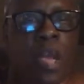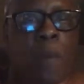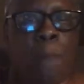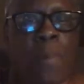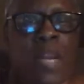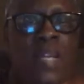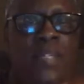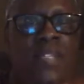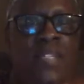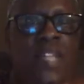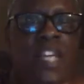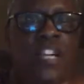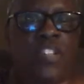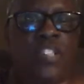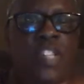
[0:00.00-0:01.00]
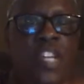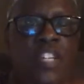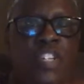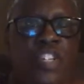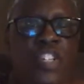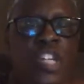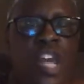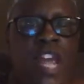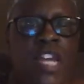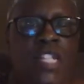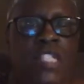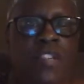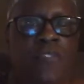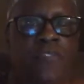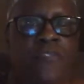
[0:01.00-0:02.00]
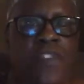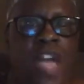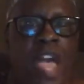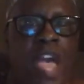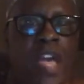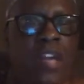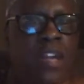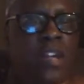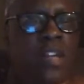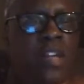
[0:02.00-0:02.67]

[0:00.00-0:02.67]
But it still didn't change the fact